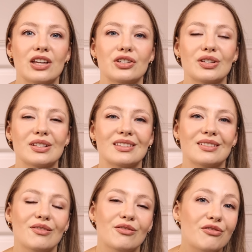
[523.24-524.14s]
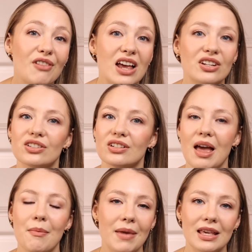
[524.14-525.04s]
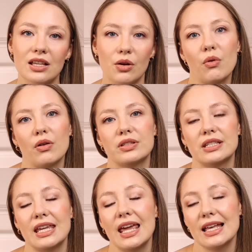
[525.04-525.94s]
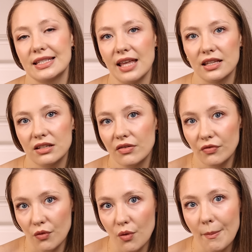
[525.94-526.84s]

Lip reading: just fresh, amazing quality scent for